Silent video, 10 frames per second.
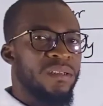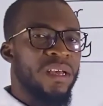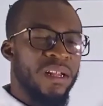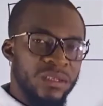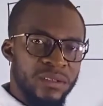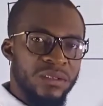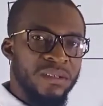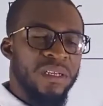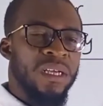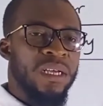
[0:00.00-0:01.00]

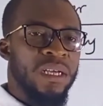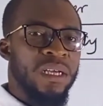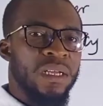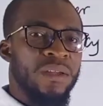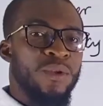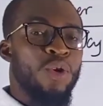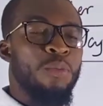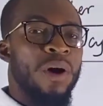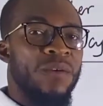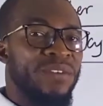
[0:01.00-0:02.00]
tells the
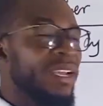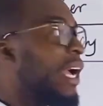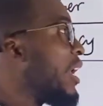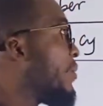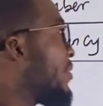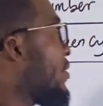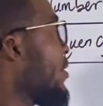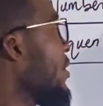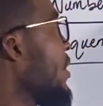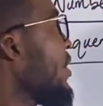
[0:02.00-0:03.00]
number of times
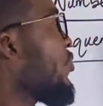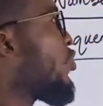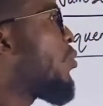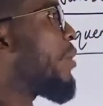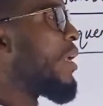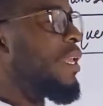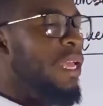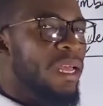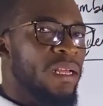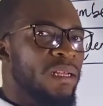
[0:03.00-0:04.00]
each number
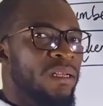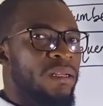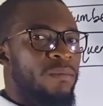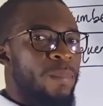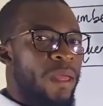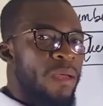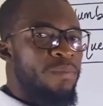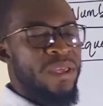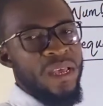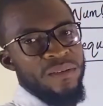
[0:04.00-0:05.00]
here
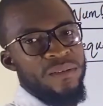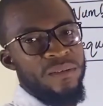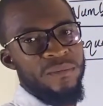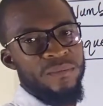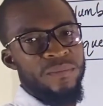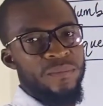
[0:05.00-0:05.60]
appears.